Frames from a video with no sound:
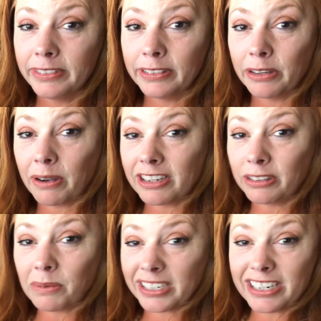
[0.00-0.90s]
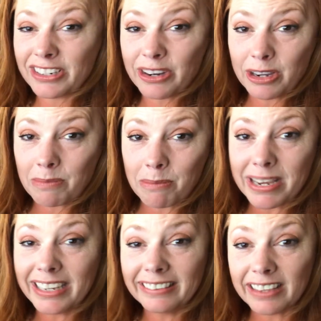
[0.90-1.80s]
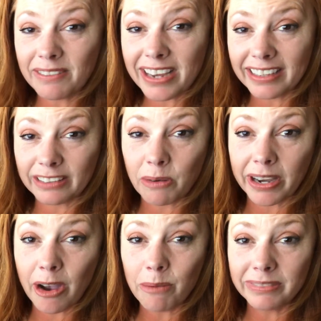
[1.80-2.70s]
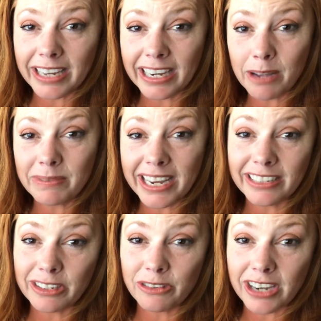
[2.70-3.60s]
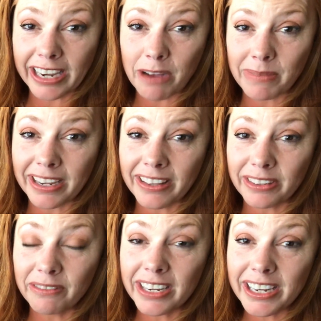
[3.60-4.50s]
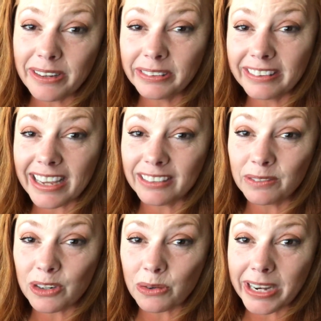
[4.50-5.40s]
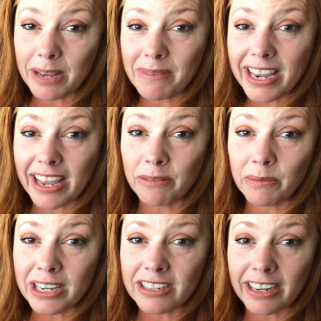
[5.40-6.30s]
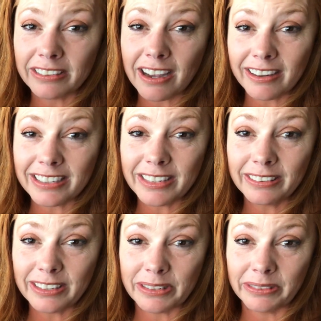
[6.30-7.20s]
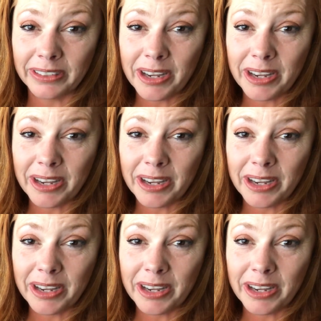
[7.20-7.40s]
so I just wanted to show you my peas, give you guys a quick homestead update. Do check out my other videos. Thanks for joining me, and we shall talk to you soon.